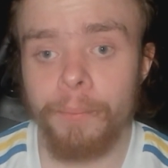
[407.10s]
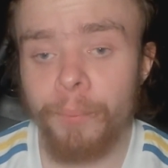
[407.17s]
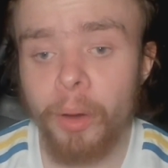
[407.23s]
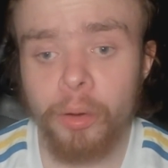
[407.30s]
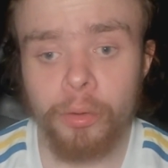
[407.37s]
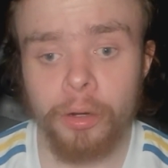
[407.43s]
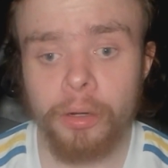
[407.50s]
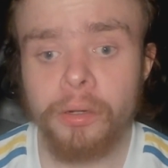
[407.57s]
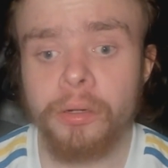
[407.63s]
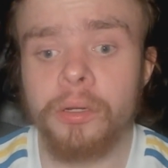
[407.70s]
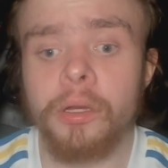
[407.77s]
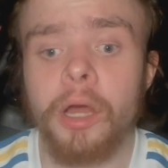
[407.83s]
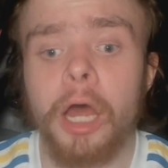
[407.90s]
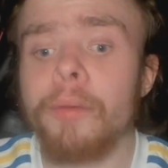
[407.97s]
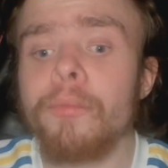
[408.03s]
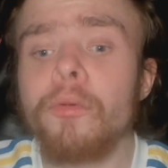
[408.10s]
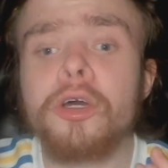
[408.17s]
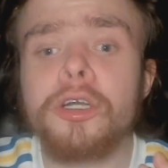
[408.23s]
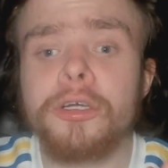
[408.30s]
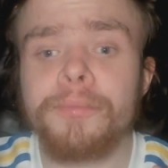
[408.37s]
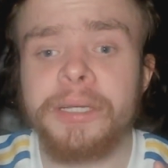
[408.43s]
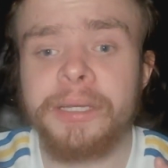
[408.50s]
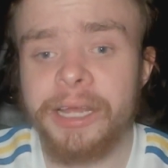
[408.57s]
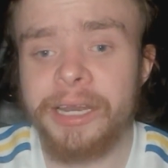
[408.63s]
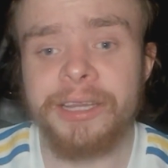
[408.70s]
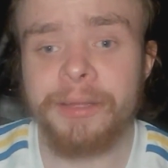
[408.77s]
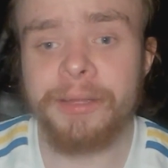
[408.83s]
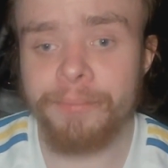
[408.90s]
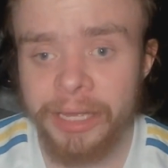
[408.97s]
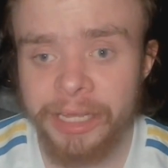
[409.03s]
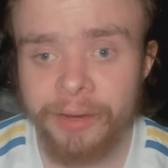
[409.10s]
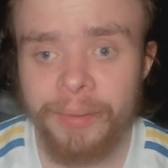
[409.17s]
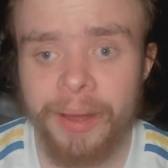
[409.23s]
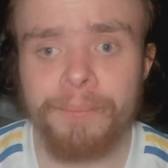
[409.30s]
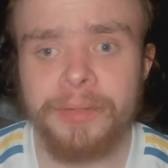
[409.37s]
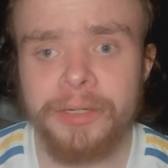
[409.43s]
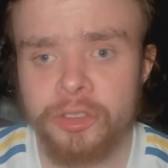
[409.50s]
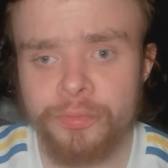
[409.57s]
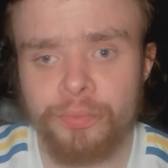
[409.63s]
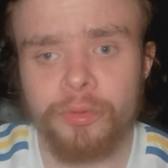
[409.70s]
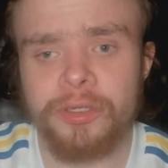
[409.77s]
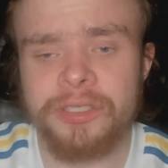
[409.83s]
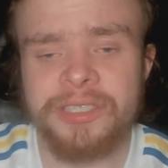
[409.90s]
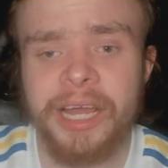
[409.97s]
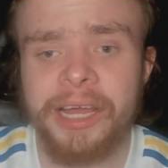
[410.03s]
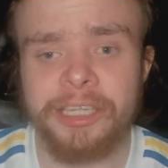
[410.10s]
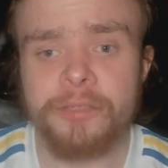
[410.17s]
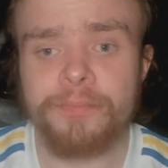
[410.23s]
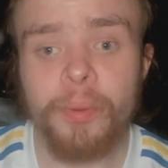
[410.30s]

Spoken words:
Borough. And I'm not going to be anything mean about Middlesbrough and say this,